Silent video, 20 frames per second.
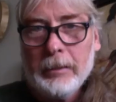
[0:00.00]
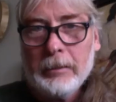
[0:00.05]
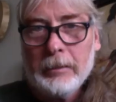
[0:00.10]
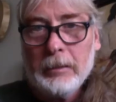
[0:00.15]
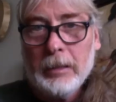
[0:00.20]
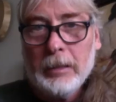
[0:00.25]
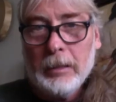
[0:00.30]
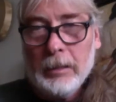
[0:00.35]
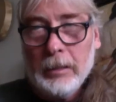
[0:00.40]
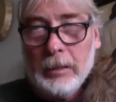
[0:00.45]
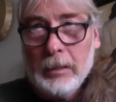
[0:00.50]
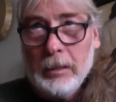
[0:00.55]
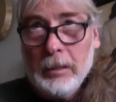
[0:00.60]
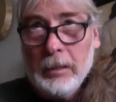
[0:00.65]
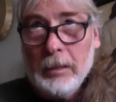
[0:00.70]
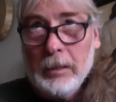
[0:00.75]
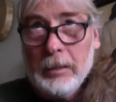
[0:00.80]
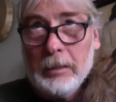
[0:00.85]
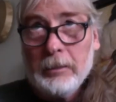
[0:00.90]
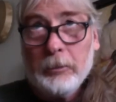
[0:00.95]
to
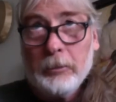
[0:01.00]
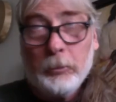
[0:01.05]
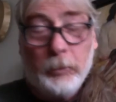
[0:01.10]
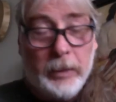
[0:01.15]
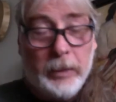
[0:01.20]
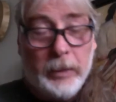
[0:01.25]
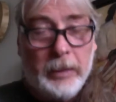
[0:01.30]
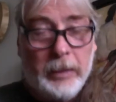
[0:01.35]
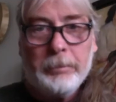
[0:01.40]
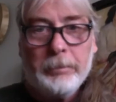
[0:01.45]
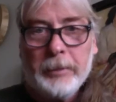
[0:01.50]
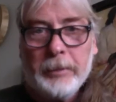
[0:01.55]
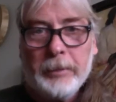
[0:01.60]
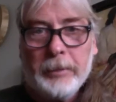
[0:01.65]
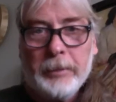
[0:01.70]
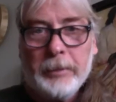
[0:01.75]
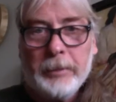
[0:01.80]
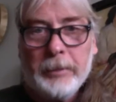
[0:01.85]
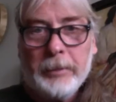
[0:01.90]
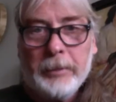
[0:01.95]
to weep and
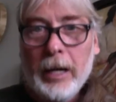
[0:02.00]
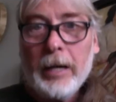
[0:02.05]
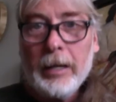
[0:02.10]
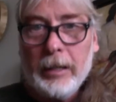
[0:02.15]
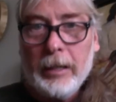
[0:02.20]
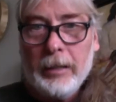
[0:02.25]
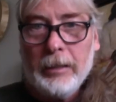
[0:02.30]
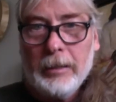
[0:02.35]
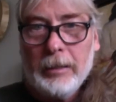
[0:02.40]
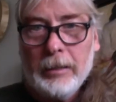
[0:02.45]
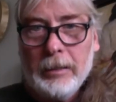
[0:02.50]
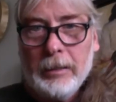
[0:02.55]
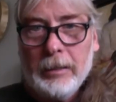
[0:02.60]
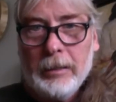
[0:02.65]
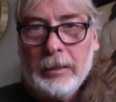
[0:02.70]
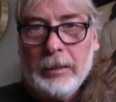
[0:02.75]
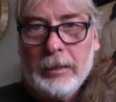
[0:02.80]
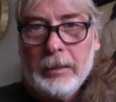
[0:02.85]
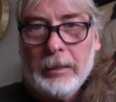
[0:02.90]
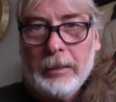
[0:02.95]
cry
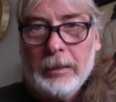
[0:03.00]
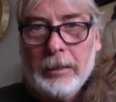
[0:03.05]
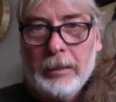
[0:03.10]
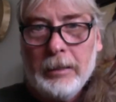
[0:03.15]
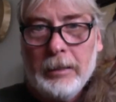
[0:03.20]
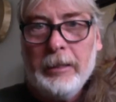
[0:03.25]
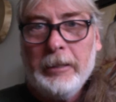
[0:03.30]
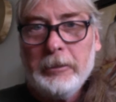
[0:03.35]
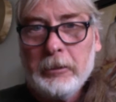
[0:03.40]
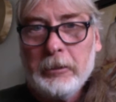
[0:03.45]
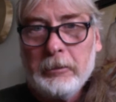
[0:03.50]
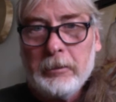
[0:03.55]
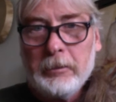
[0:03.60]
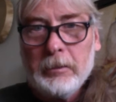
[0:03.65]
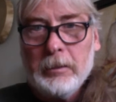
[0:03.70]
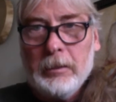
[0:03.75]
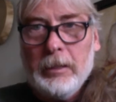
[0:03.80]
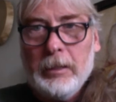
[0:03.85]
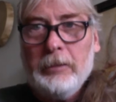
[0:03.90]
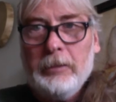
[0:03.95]
and they just
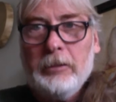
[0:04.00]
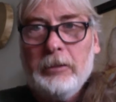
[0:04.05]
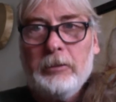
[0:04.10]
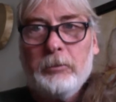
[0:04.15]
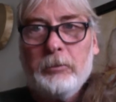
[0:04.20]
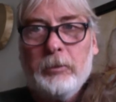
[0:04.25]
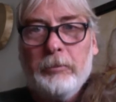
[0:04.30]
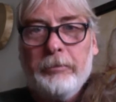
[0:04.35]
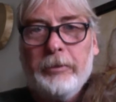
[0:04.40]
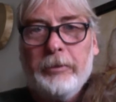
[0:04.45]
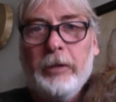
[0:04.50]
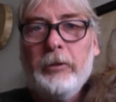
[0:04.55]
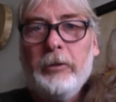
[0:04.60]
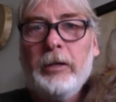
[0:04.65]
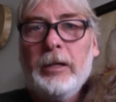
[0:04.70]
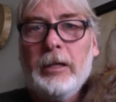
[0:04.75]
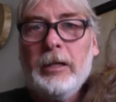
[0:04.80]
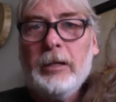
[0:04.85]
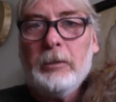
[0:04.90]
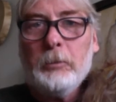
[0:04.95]
they just were
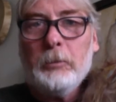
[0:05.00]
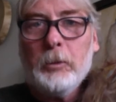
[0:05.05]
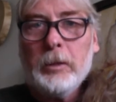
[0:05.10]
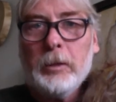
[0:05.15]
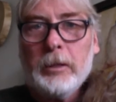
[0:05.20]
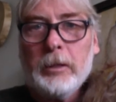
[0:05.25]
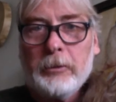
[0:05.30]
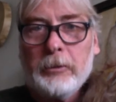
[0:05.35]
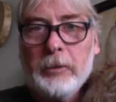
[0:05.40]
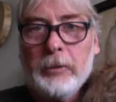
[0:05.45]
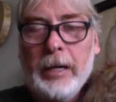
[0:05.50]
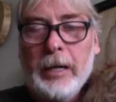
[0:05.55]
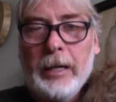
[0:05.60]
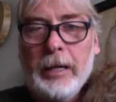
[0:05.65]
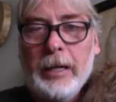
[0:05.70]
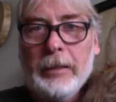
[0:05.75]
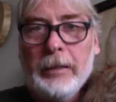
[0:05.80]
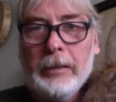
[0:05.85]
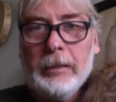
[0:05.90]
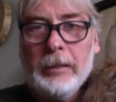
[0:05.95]
floating in the water
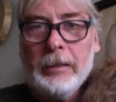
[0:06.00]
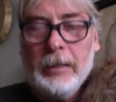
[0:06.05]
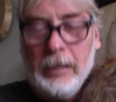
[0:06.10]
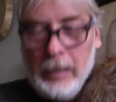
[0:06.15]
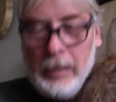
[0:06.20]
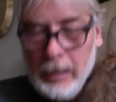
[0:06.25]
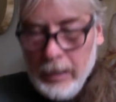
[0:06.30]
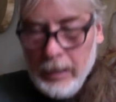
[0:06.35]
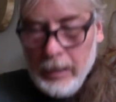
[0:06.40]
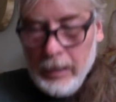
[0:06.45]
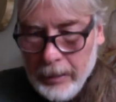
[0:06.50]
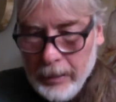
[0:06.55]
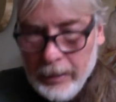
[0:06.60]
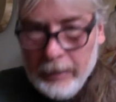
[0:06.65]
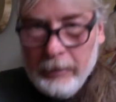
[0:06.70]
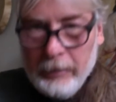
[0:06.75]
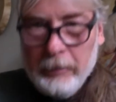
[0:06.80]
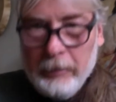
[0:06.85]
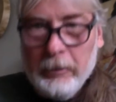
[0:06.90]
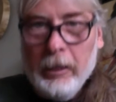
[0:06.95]
crying
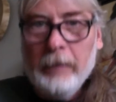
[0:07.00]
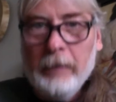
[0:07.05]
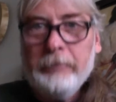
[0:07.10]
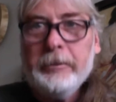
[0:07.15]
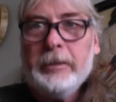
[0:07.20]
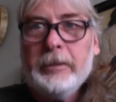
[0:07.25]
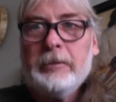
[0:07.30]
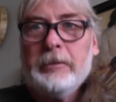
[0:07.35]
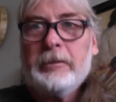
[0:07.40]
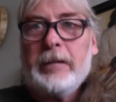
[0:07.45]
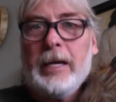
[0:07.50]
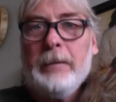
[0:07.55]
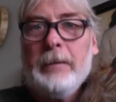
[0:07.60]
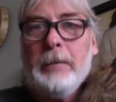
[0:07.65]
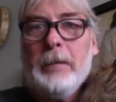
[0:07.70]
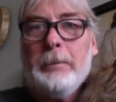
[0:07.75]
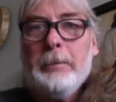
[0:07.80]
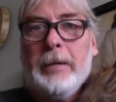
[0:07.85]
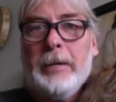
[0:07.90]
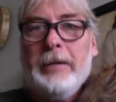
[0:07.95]
and the dolphins came
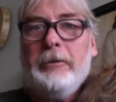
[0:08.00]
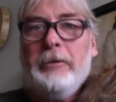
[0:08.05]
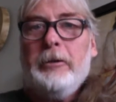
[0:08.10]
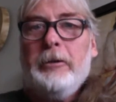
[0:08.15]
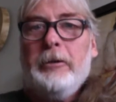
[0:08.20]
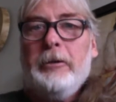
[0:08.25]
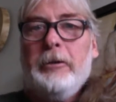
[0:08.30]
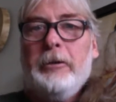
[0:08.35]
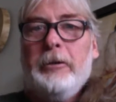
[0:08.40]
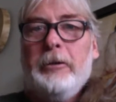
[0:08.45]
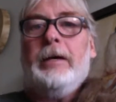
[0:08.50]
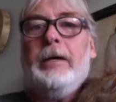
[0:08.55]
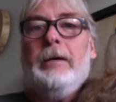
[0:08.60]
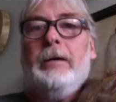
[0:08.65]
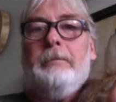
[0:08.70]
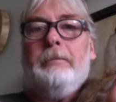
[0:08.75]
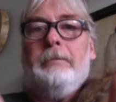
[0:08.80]
up underneath them